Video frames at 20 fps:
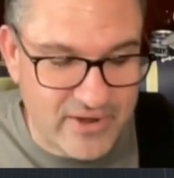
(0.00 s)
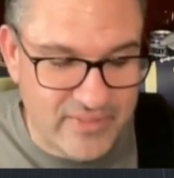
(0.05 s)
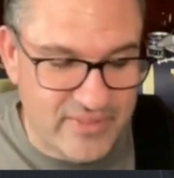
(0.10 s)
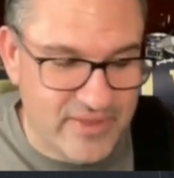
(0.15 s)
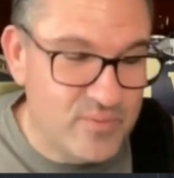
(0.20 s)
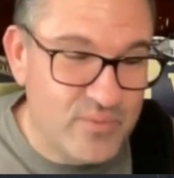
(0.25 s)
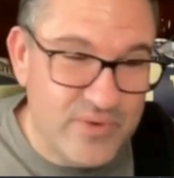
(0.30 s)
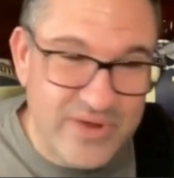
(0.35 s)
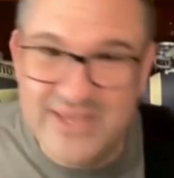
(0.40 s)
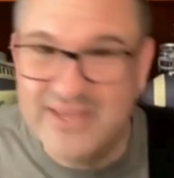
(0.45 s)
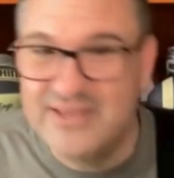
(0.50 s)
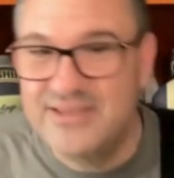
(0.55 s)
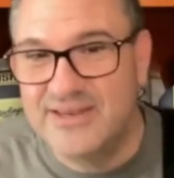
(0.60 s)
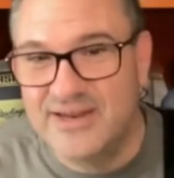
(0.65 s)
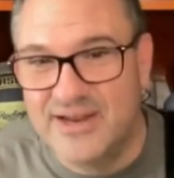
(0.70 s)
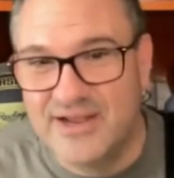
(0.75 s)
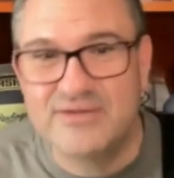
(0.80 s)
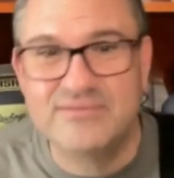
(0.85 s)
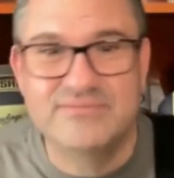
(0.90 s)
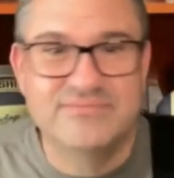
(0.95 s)
And then we,
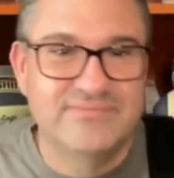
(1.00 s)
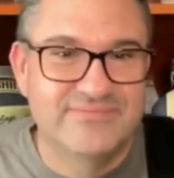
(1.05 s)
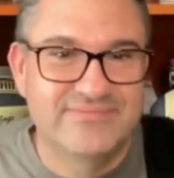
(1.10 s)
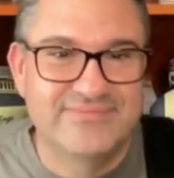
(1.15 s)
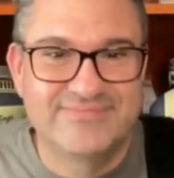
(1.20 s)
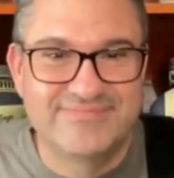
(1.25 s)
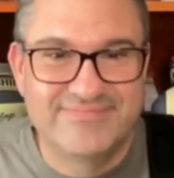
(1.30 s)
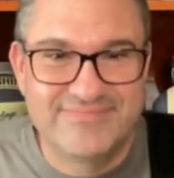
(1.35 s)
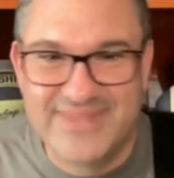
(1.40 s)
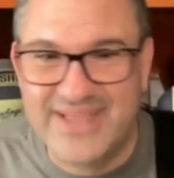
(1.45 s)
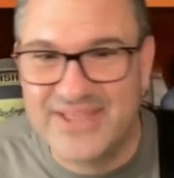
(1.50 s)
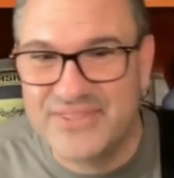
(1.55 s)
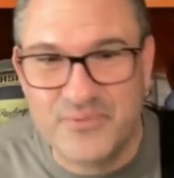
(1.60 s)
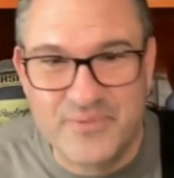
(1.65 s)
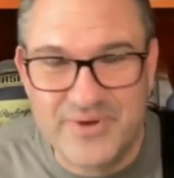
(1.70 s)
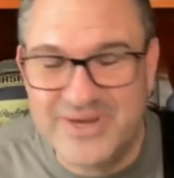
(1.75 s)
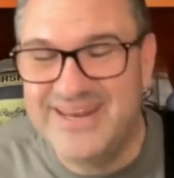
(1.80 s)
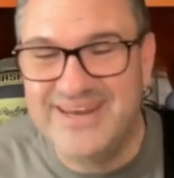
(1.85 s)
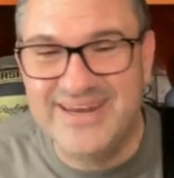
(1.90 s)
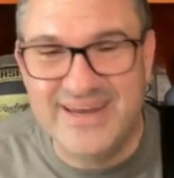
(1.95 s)
not that
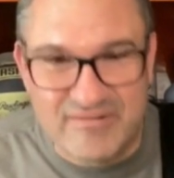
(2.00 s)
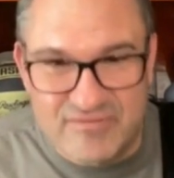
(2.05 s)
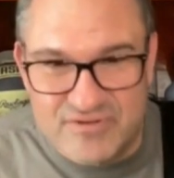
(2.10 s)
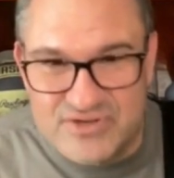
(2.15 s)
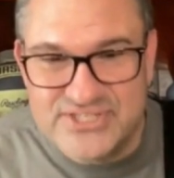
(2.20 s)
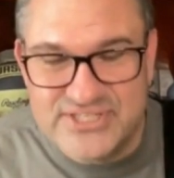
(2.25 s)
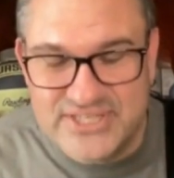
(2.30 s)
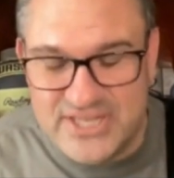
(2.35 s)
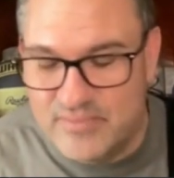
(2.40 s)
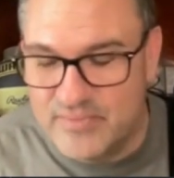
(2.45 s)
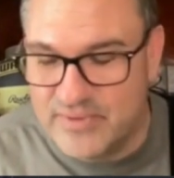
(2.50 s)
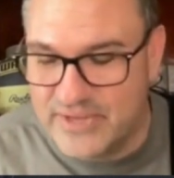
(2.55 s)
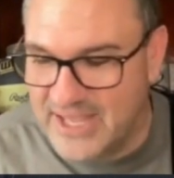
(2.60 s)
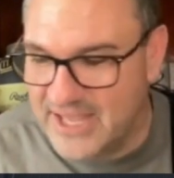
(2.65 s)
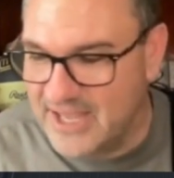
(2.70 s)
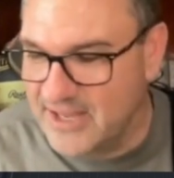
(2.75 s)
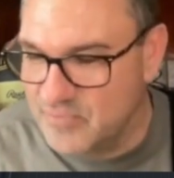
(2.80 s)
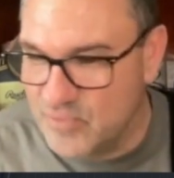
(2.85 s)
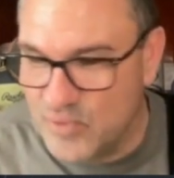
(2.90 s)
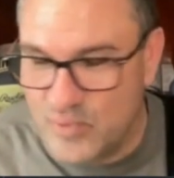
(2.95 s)
we didn't ever see him
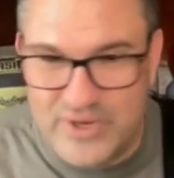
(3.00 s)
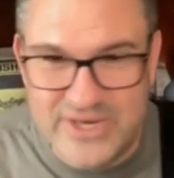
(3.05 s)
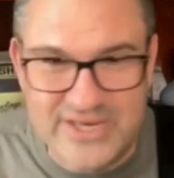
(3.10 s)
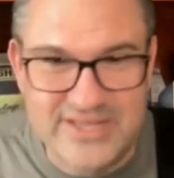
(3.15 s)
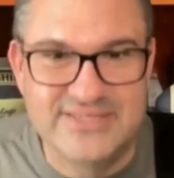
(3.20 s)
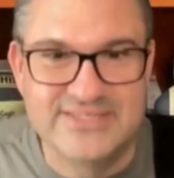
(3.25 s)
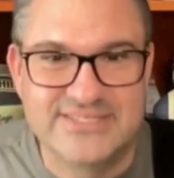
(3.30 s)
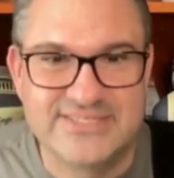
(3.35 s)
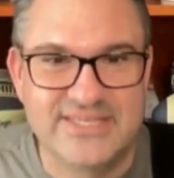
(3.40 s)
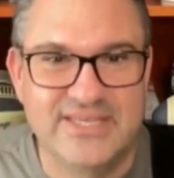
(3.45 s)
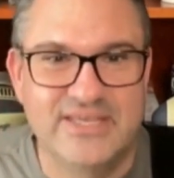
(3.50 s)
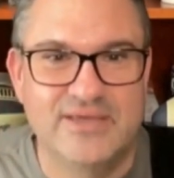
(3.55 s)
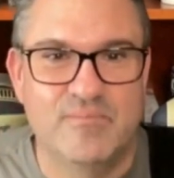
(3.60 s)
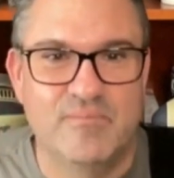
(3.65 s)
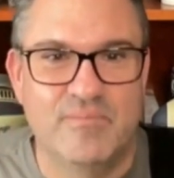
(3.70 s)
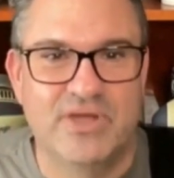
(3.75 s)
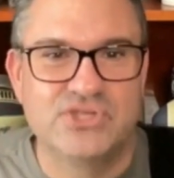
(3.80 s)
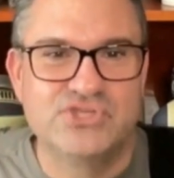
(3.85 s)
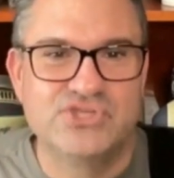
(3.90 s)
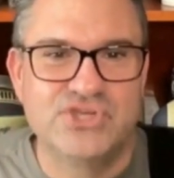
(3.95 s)
again, but we didn't see
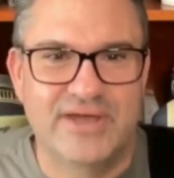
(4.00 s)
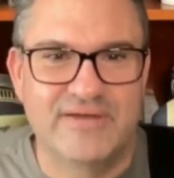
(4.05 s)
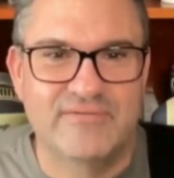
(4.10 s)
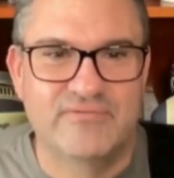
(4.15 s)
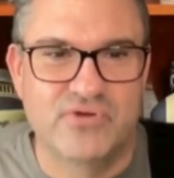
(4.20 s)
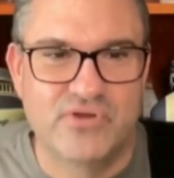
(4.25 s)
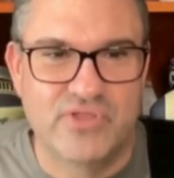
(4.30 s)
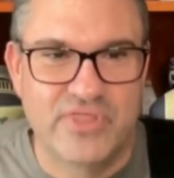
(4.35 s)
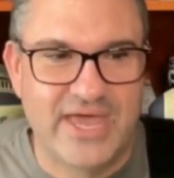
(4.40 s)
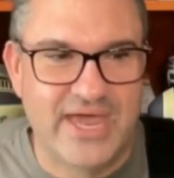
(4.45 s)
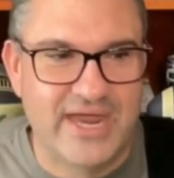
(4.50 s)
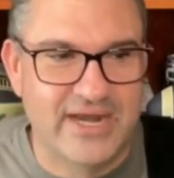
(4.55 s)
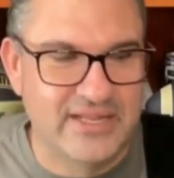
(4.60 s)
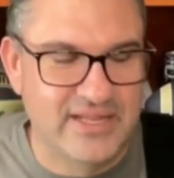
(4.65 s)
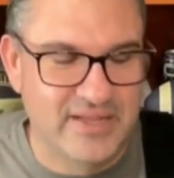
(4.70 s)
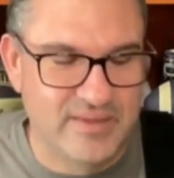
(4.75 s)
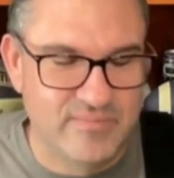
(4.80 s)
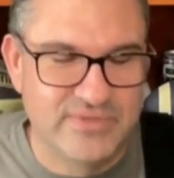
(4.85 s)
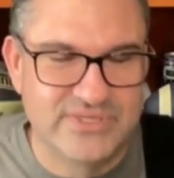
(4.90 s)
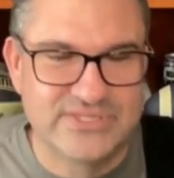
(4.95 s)
him much after that.
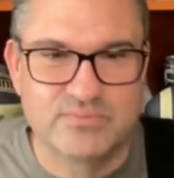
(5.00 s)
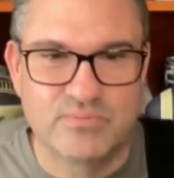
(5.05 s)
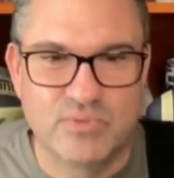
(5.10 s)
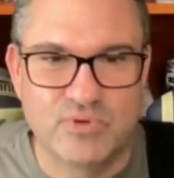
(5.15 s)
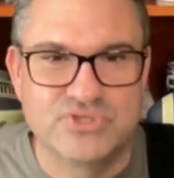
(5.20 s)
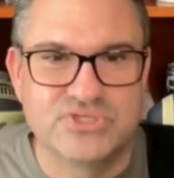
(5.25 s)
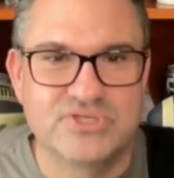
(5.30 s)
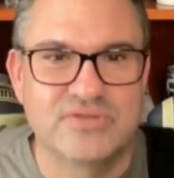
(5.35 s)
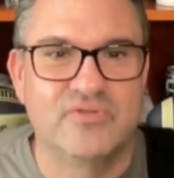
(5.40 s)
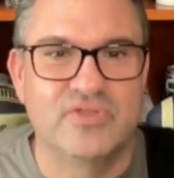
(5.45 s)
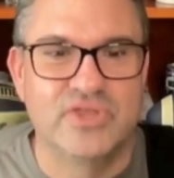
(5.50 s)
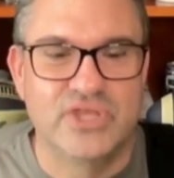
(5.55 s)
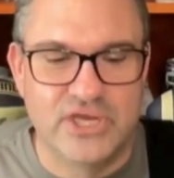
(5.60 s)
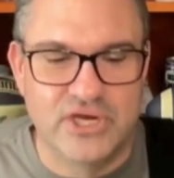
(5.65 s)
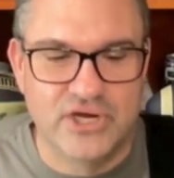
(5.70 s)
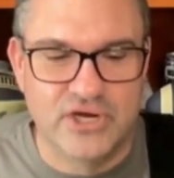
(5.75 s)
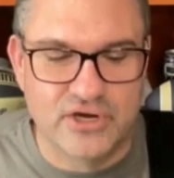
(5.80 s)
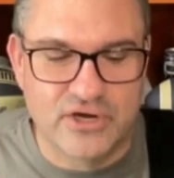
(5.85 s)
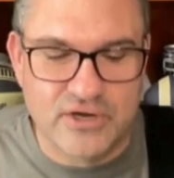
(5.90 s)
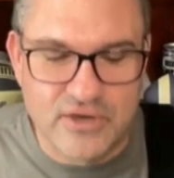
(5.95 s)
And he missed most of the
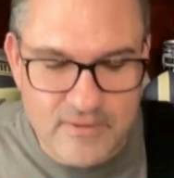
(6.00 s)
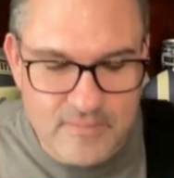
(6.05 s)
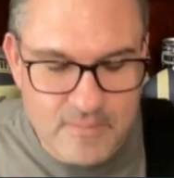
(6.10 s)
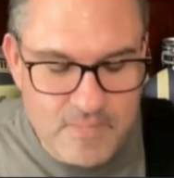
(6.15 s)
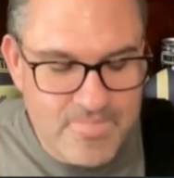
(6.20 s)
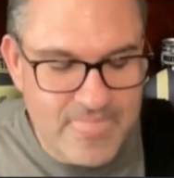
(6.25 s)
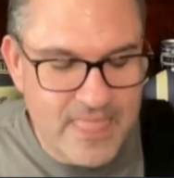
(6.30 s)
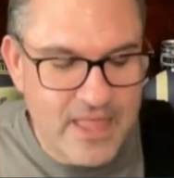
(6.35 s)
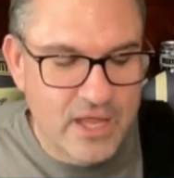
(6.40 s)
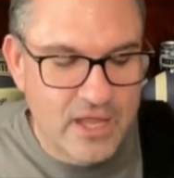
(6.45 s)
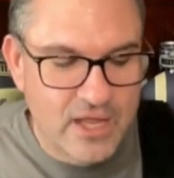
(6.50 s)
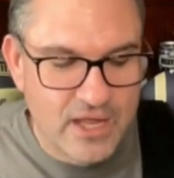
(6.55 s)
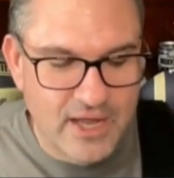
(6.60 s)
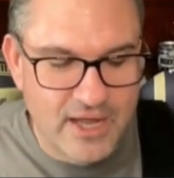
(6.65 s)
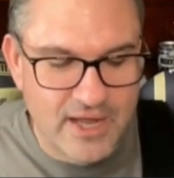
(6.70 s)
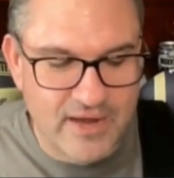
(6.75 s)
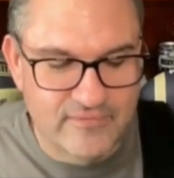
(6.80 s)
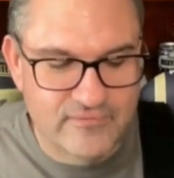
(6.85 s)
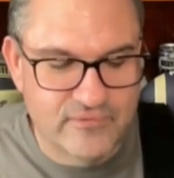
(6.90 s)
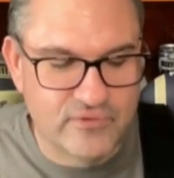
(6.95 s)
year
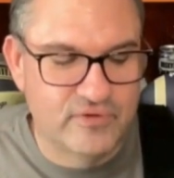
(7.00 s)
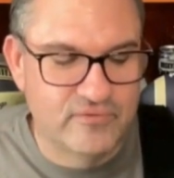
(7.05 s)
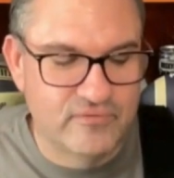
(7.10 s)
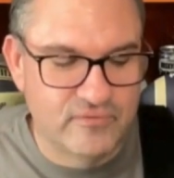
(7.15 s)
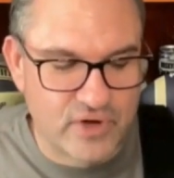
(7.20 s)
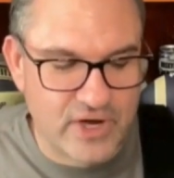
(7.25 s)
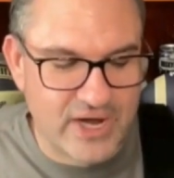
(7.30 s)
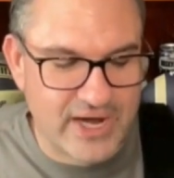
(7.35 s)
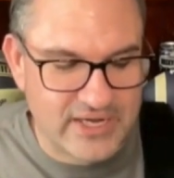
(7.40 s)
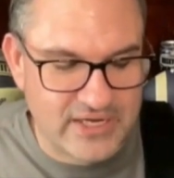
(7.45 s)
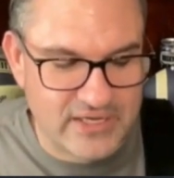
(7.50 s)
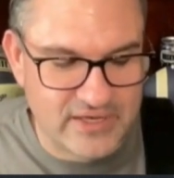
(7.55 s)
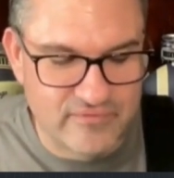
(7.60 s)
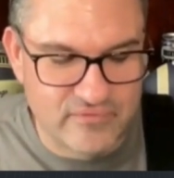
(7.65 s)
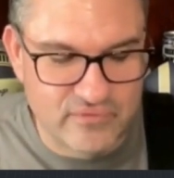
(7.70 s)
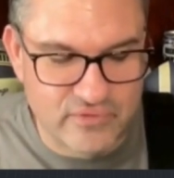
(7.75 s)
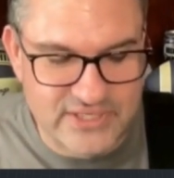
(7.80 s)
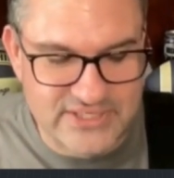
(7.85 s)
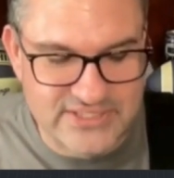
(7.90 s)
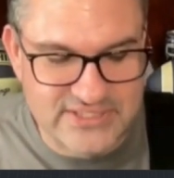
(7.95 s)
for a variety
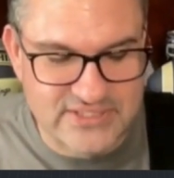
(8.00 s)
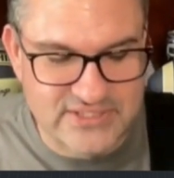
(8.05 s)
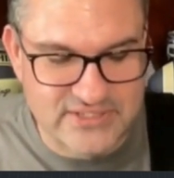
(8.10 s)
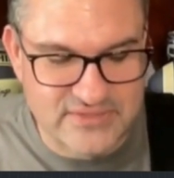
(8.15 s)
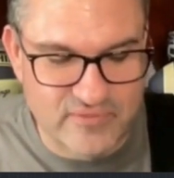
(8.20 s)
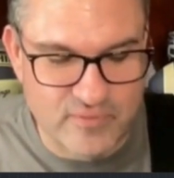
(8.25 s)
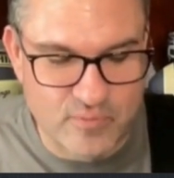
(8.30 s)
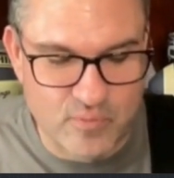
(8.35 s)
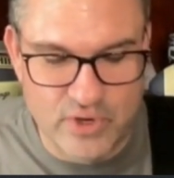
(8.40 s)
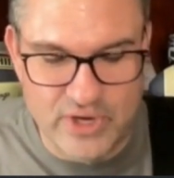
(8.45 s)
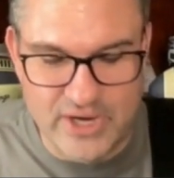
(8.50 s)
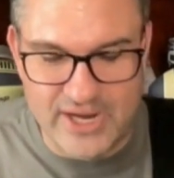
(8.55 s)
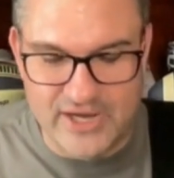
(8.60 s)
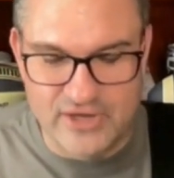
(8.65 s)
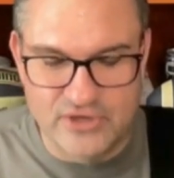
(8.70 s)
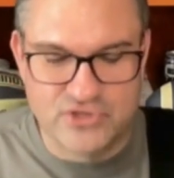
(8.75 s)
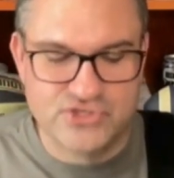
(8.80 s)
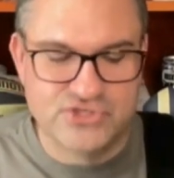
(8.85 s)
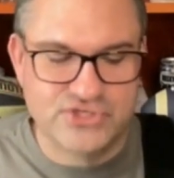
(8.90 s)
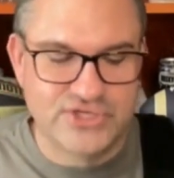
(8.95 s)
of reasons, from what I
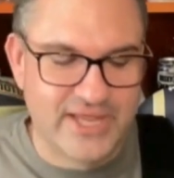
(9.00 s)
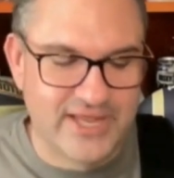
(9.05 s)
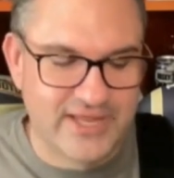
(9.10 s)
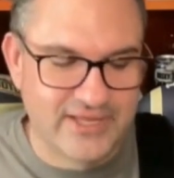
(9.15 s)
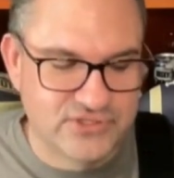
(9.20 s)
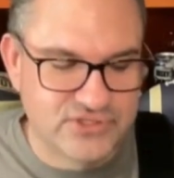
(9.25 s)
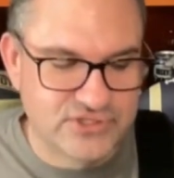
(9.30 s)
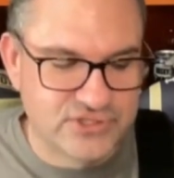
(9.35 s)
understand.